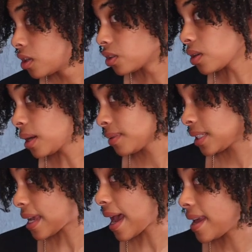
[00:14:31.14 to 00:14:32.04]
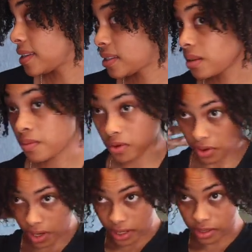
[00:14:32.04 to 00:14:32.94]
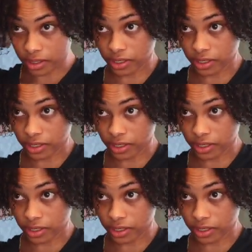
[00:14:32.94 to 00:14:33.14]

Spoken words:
So I'm just adding some more color